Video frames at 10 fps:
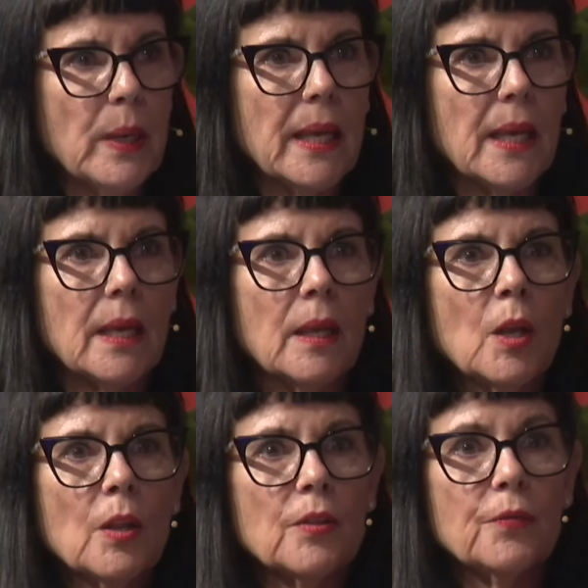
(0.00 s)
where
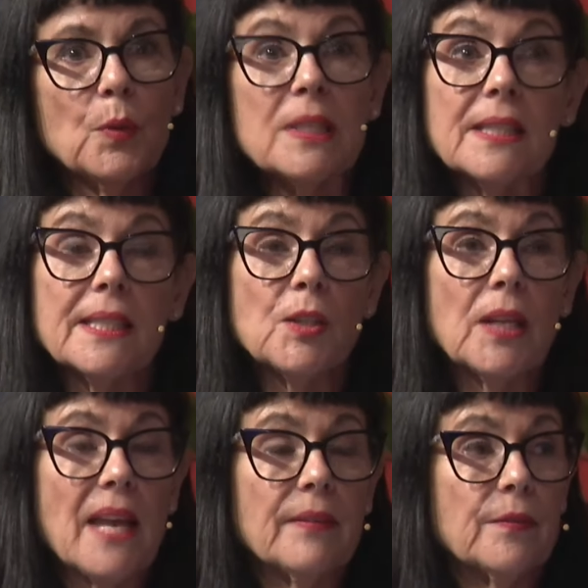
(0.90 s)
the voiceless could
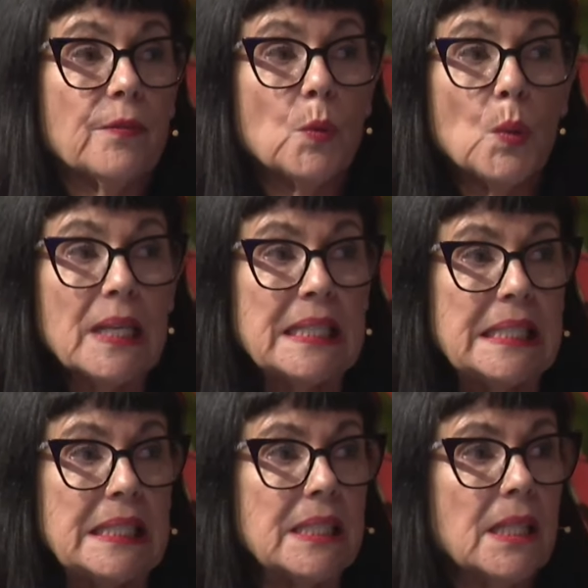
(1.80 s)
have a
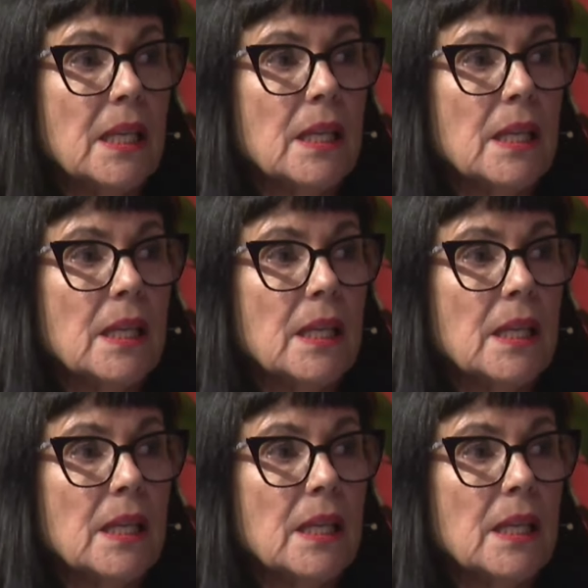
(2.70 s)
voice,